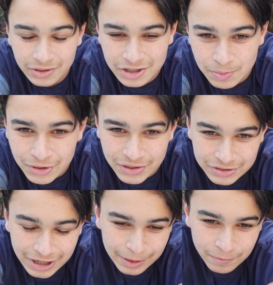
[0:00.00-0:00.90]
at this point in
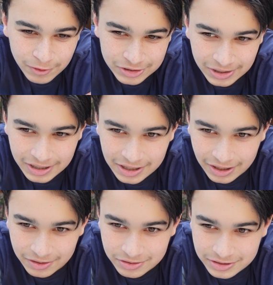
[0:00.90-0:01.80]
time, we're thinking
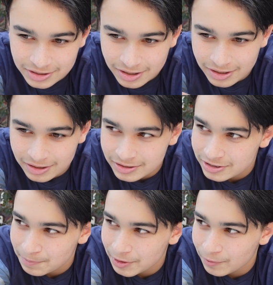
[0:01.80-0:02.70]
that there's
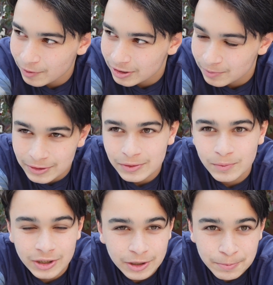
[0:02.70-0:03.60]
something wrong with
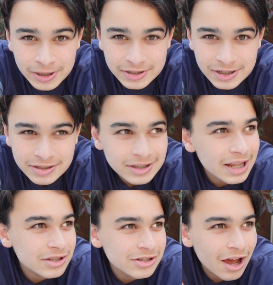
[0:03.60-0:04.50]
one of the pistons, that
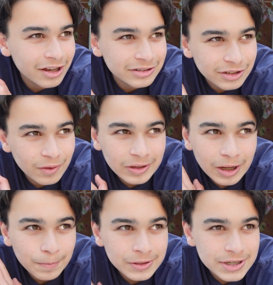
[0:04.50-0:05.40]
it's not going
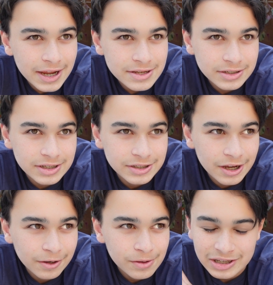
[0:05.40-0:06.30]
up as high as it can
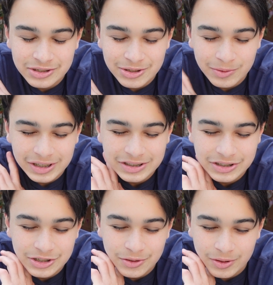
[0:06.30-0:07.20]
go, and so we need to
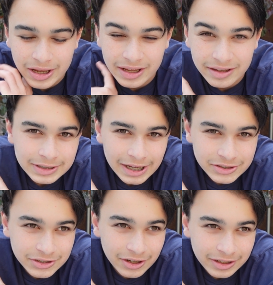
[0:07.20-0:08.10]
do a
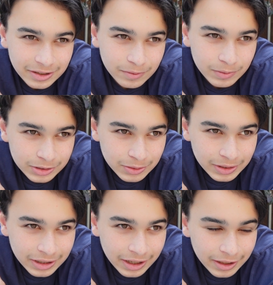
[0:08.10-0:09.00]
test on it. We're
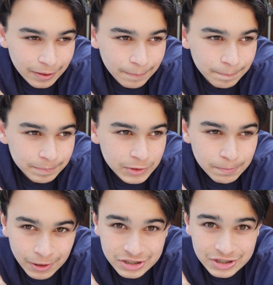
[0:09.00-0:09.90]
doing a
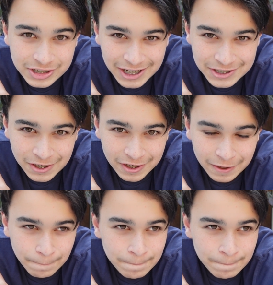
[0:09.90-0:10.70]
compression test on it.